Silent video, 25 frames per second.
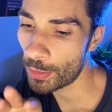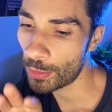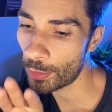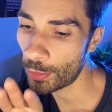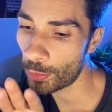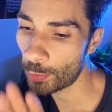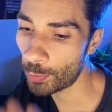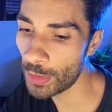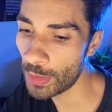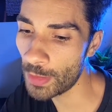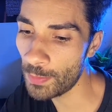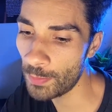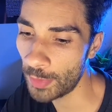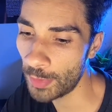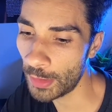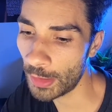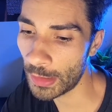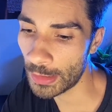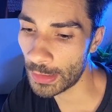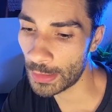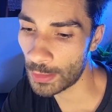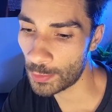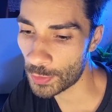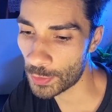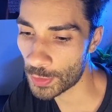3
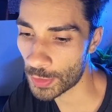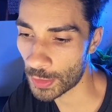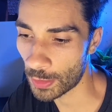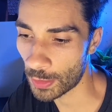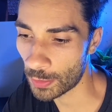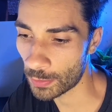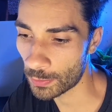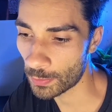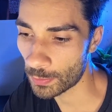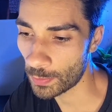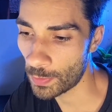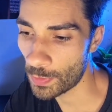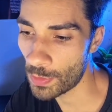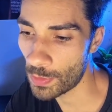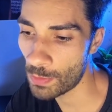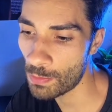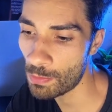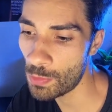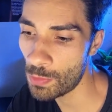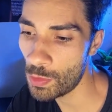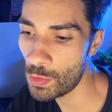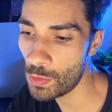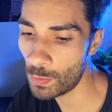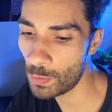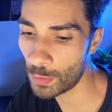billion years ago, the
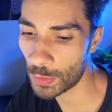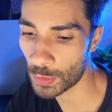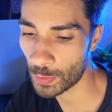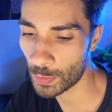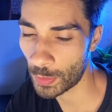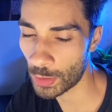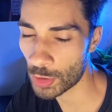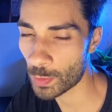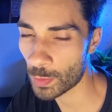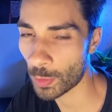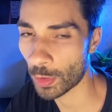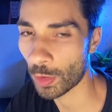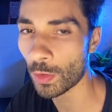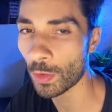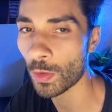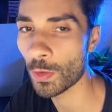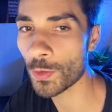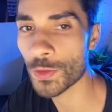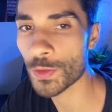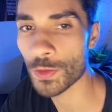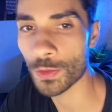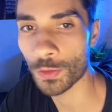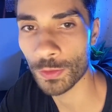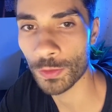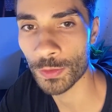moon was much more
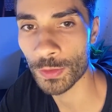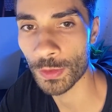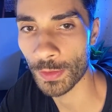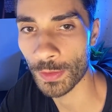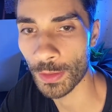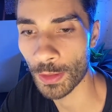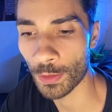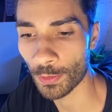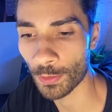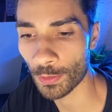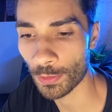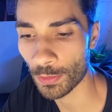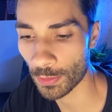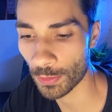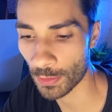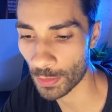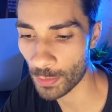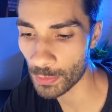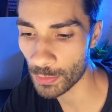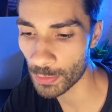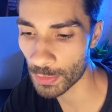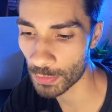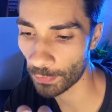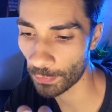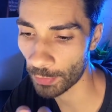closer to the Earth. The
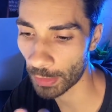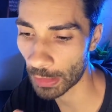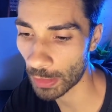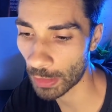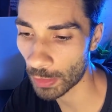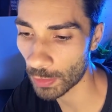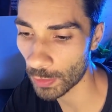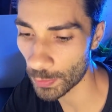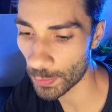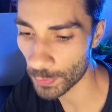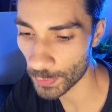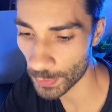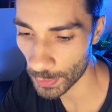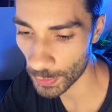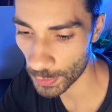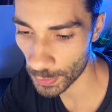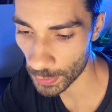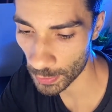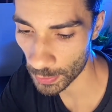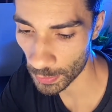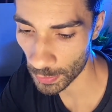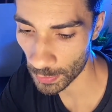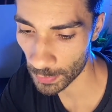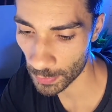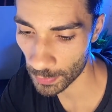moon was very close.